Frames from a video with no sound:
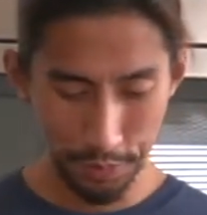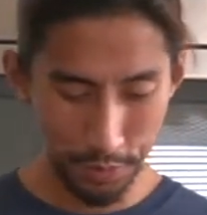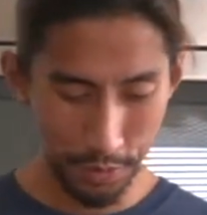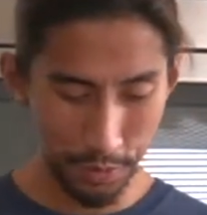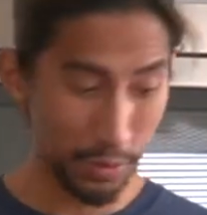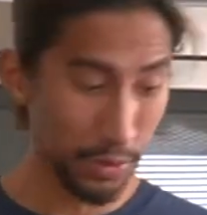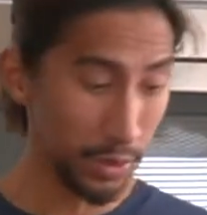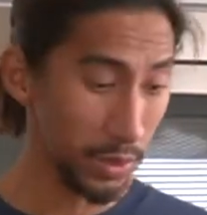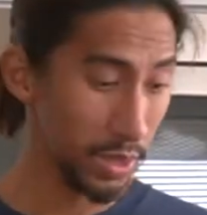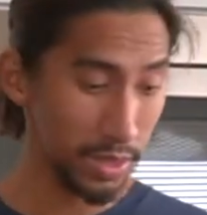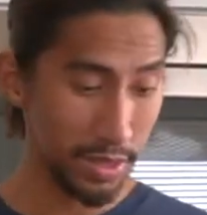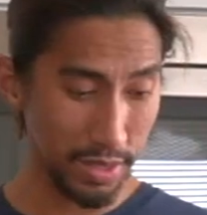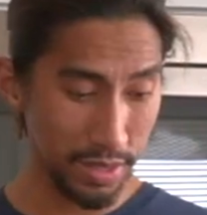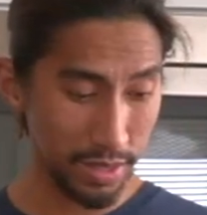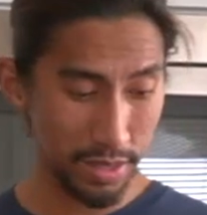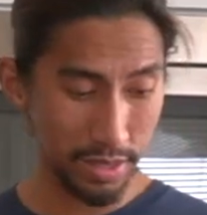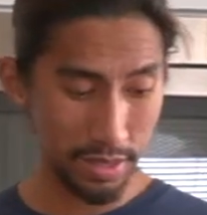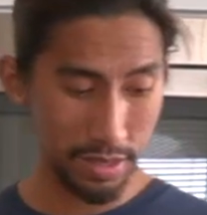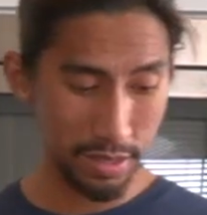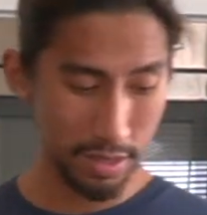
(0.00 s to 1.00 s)
Of course.
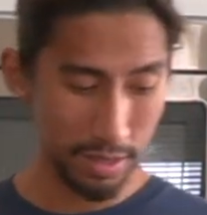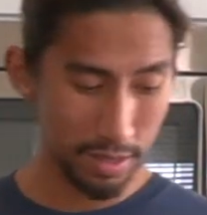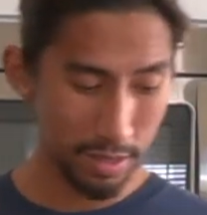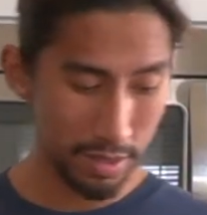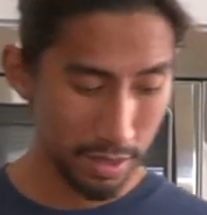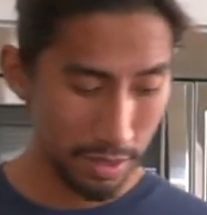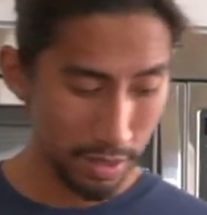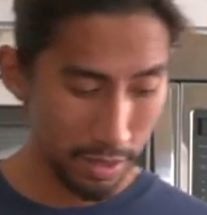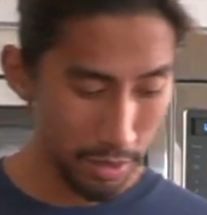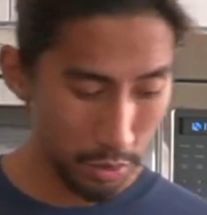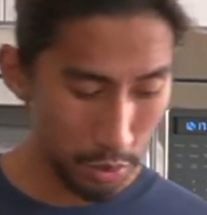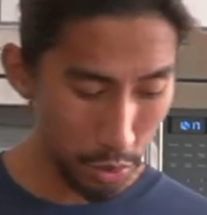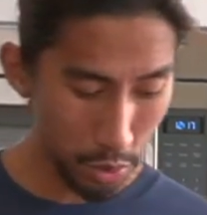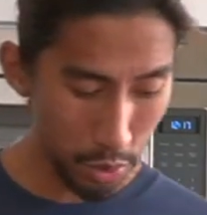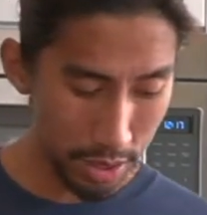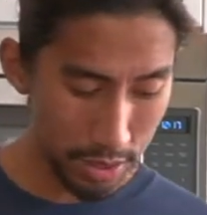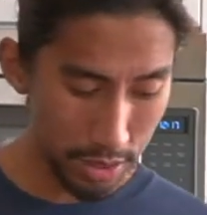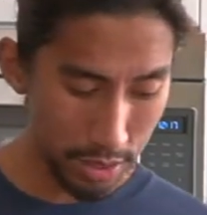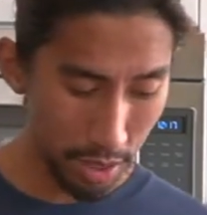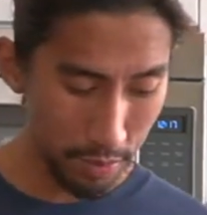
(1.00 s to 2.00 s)

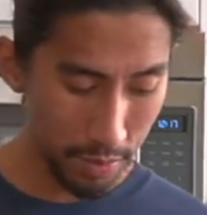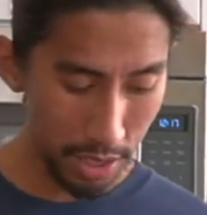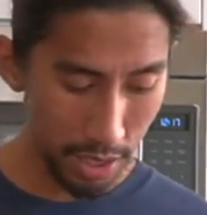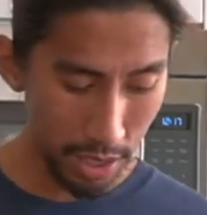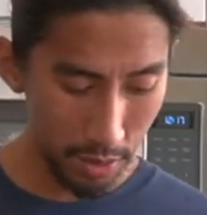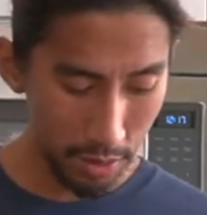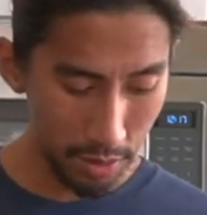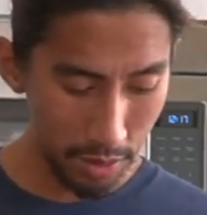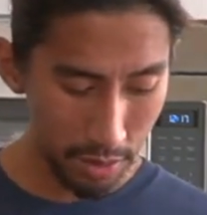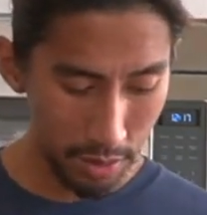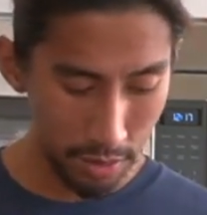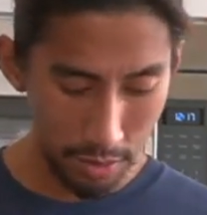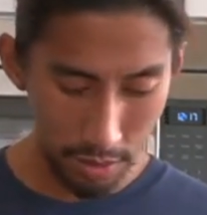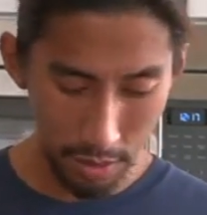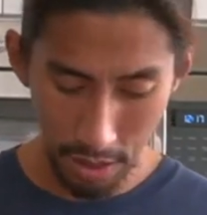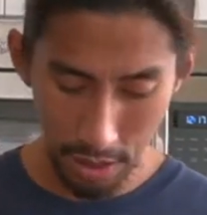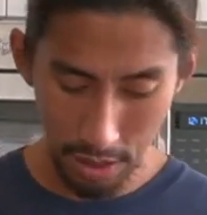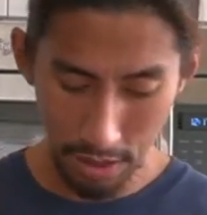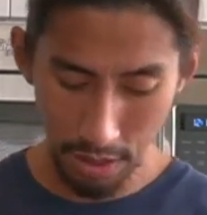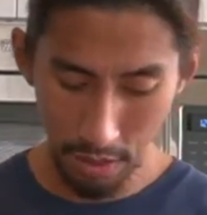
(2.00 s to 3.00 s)
Truth is coming out.
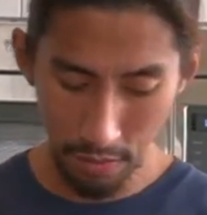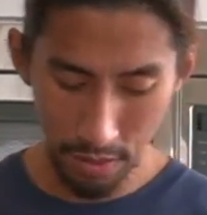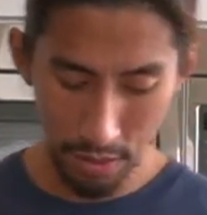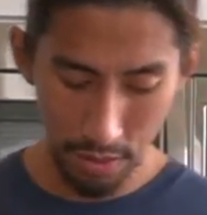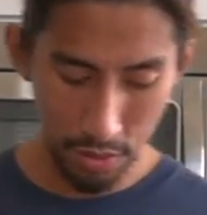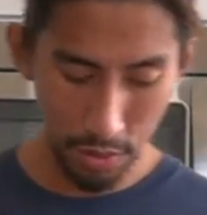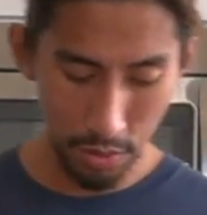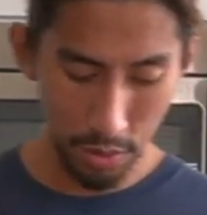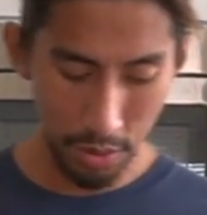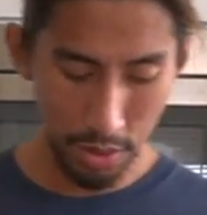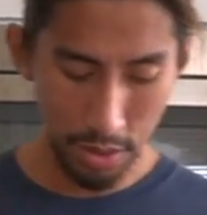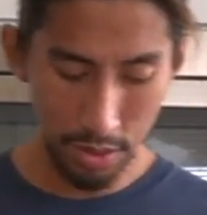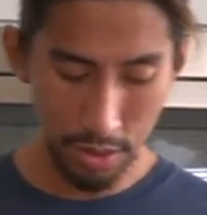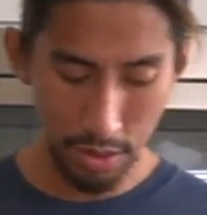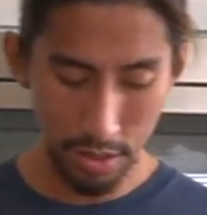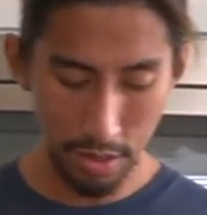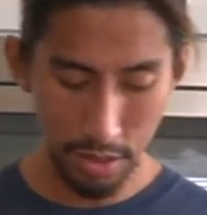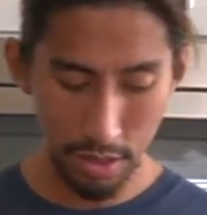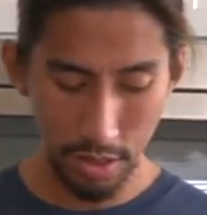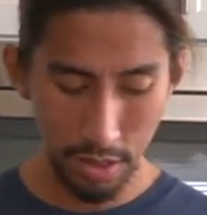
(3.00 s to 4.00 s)
Get a Seven of
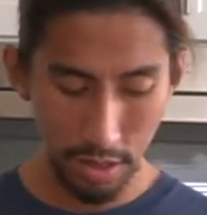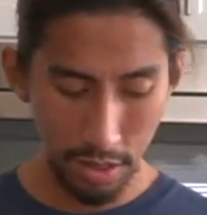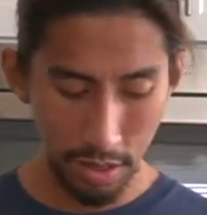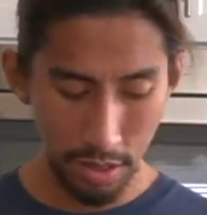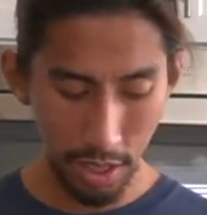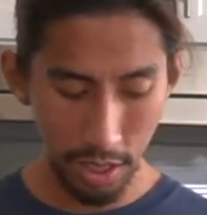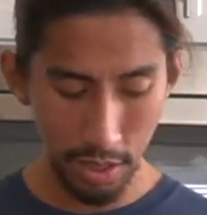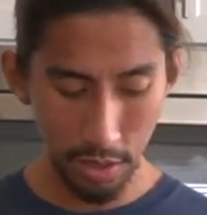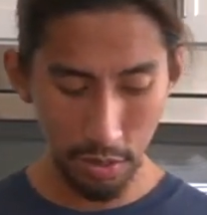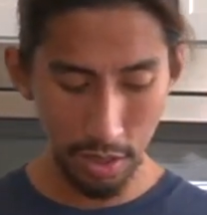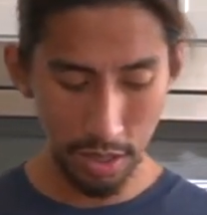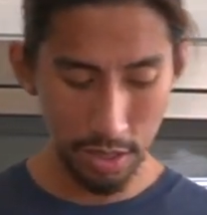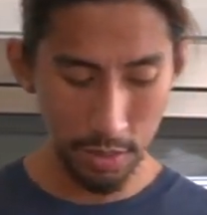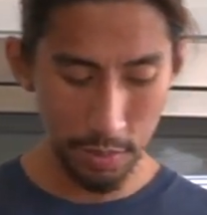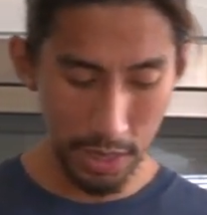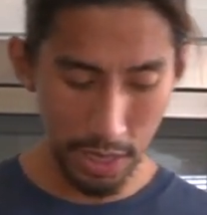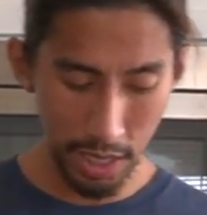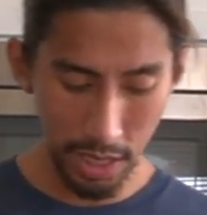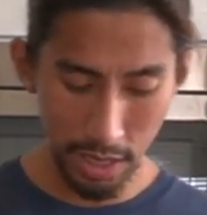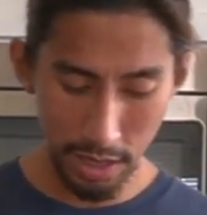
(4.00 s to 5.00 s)
Swords. I don't
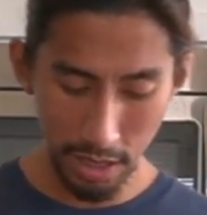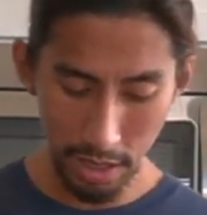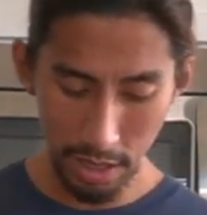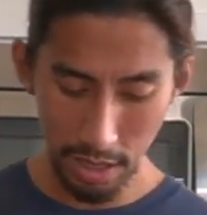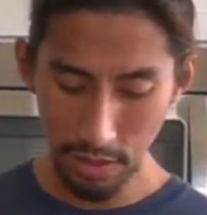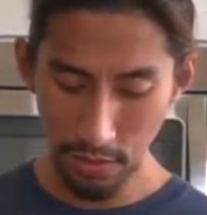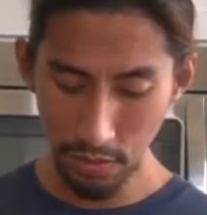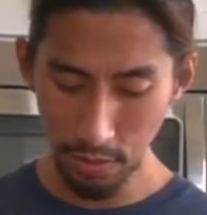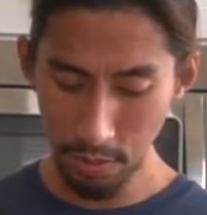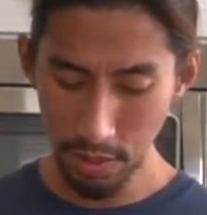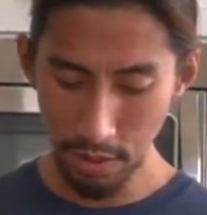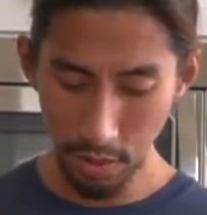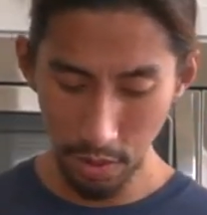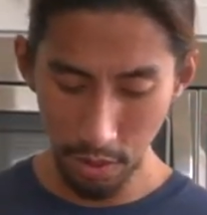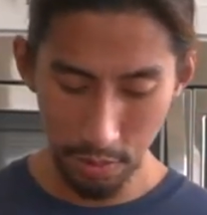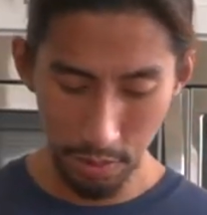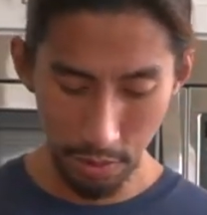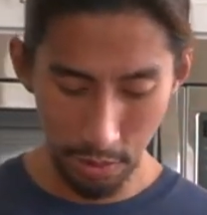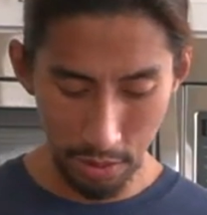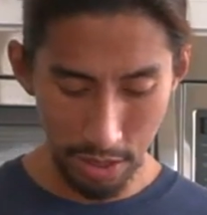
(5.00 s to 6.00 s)
expect anything less from a
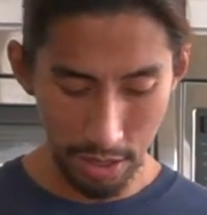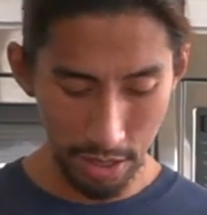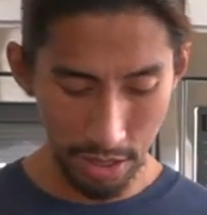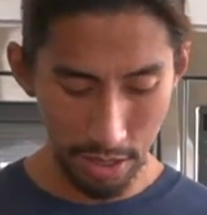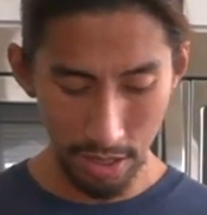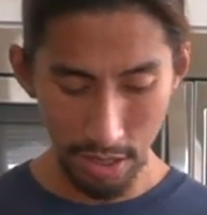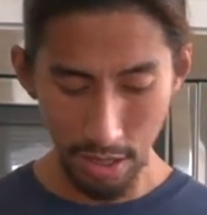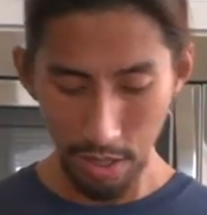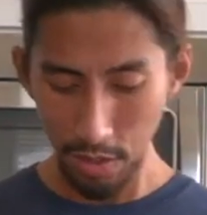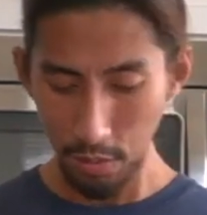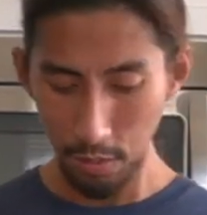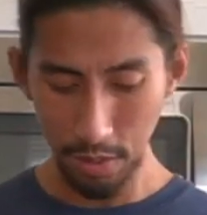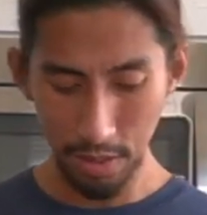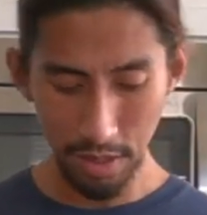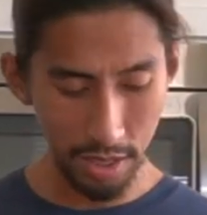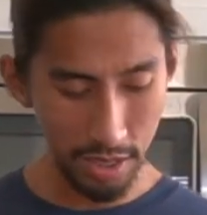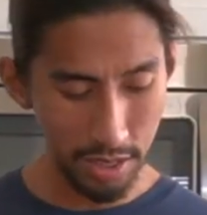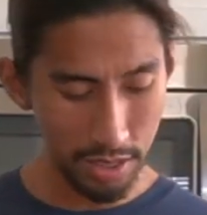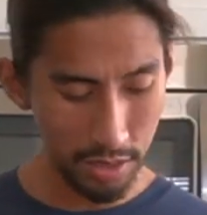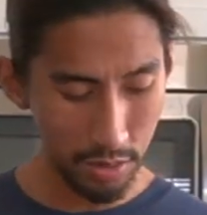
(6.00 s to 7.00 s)
Scorpio reading when
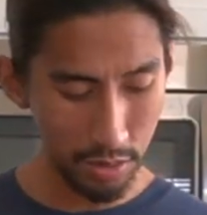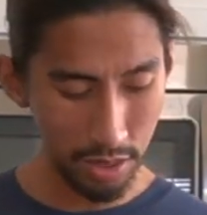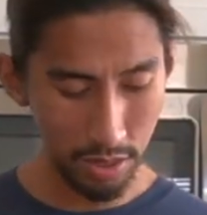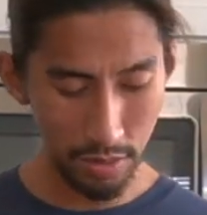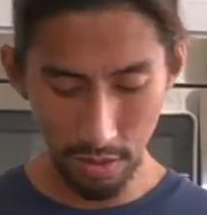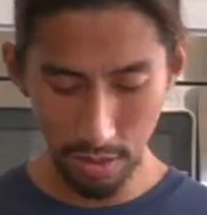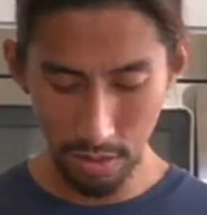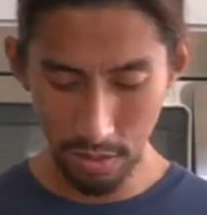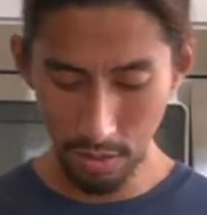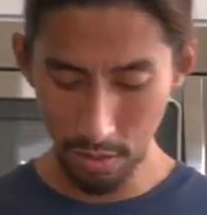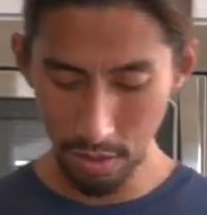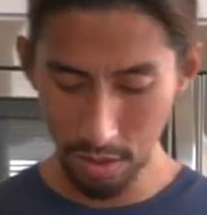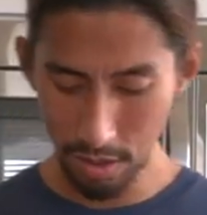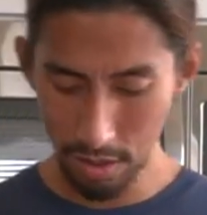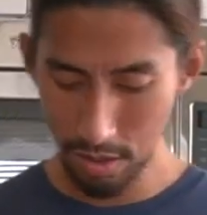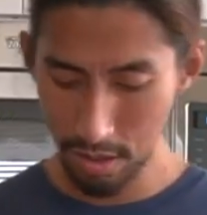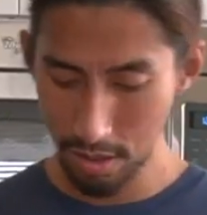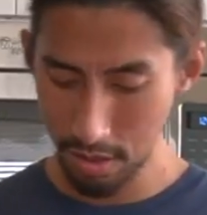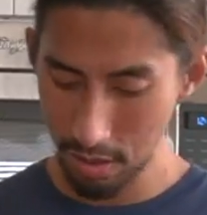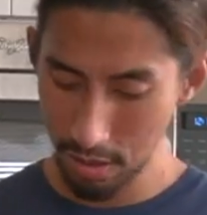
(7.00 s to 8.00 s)
there is no Seven of
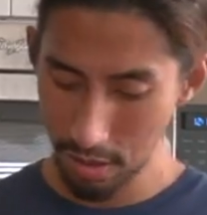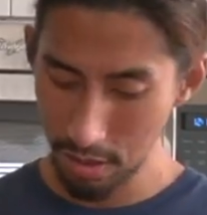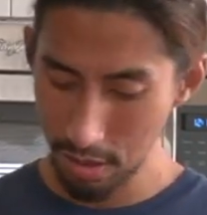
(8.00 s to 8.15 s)
Swords.